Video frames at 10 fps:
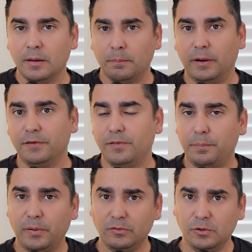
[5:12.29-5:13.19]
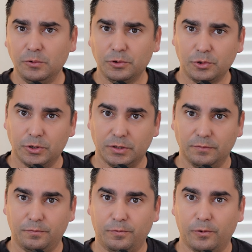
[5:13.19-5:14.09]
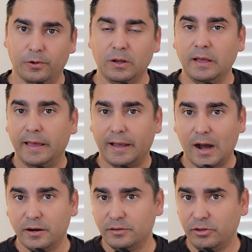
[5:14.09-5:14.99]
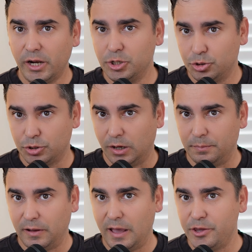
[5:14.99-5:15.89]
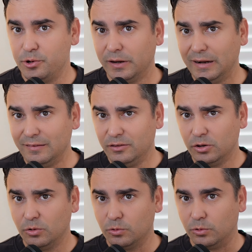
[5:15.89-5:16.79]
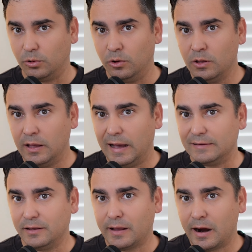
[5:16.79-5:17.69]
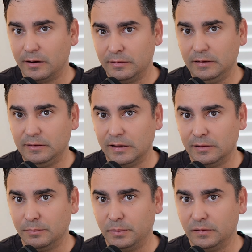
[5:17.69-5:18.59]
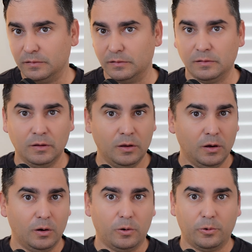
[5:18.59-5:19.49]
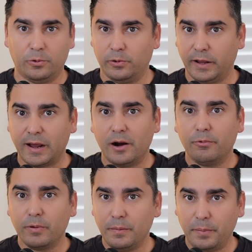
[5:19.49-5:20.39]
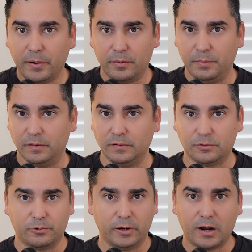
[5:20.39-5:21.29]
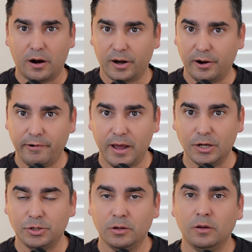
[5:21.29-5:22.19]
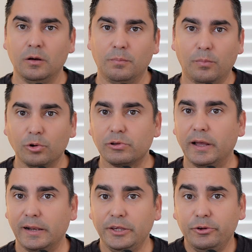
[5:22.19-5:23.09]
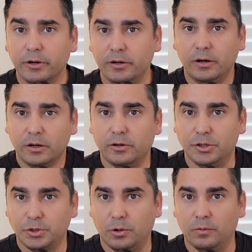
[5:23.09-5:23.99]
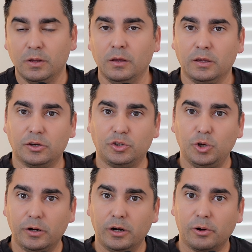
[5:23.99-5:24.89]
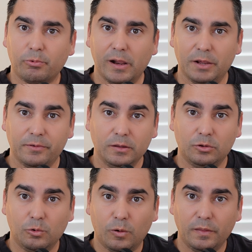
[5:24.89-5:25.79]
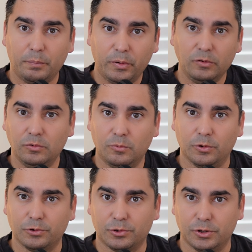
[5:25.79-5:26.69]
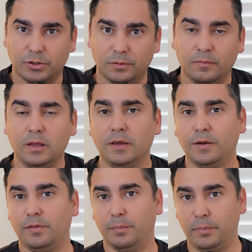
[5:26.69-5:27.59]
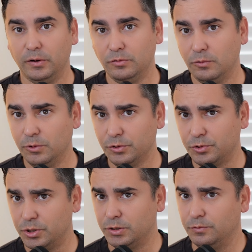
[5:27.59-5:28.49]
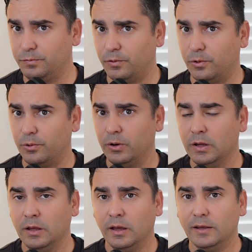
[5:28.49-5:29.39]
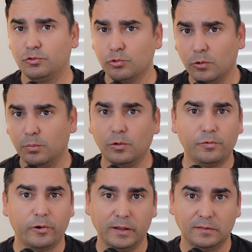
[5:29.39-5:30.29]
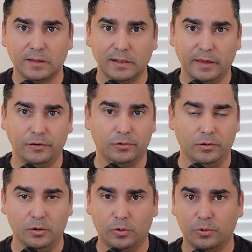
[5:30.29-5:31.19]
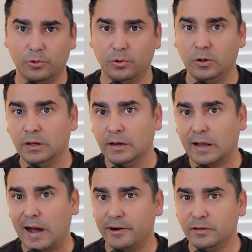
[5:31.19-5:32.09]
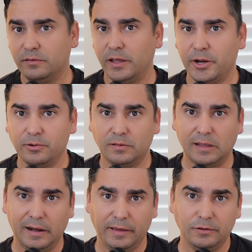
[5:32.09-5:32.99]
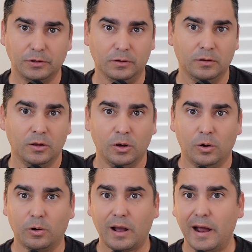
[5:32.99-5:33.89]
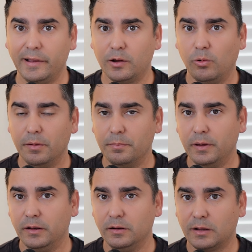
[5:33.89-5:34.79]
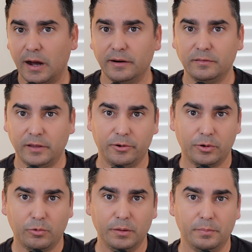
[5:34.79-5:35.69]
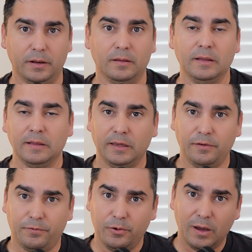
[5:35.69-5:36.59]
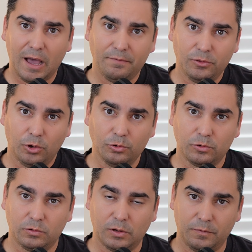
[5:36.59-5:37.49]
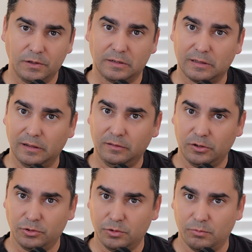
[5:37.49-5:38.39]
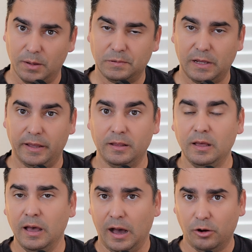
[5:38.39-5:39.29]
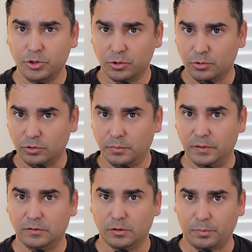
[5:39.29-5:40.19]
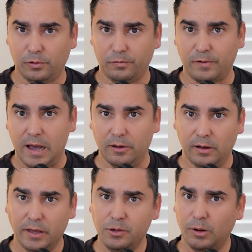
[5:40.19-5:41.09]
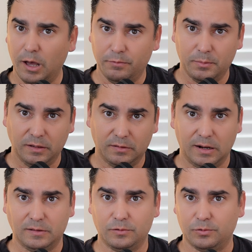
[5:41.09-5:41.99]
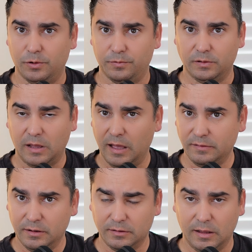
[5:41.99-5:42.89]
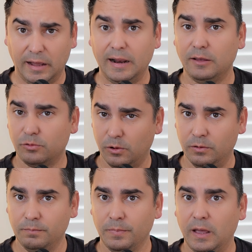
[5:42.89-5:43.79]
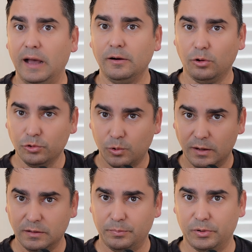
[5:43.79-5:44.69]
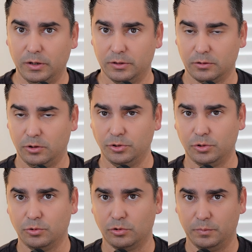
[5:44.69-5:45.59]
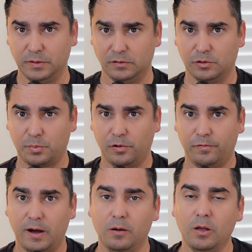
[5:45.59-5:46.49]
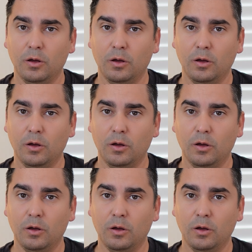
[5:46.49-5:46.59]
But if the person was searching for a car stereo shop and you're listed on Google as a car detailing business or a car repair business or a car garage, most likely you're not going to show because you're not relevant to what the person was searching. If the person was searching for a subwoofer installation or car stereo installation or car equipment, car stereo equipment, if you have those services listed on your website, on your Google business profile, and you have them listed as a service and also as a product on your Google business profile,